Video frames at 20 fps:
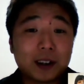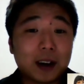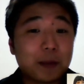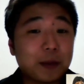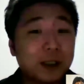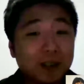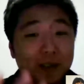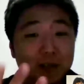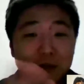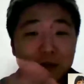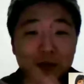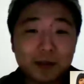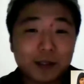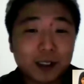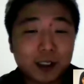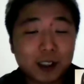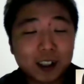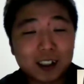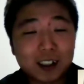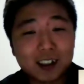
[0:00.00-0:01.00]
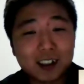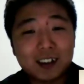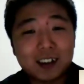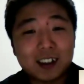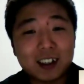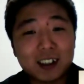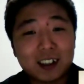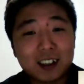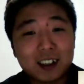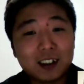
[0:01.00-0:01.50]
I mean, the
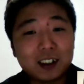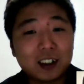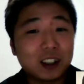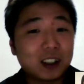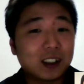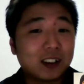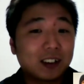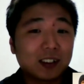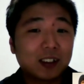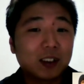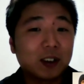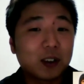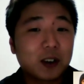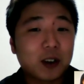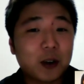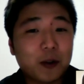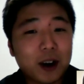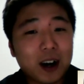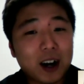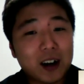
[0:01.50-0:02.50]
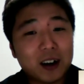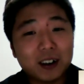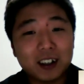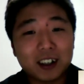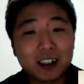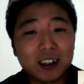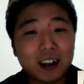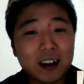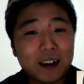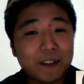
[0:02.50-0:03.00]
good thing is you can still go
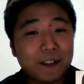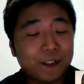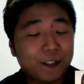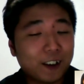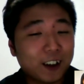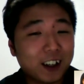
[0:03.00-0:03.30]
out and have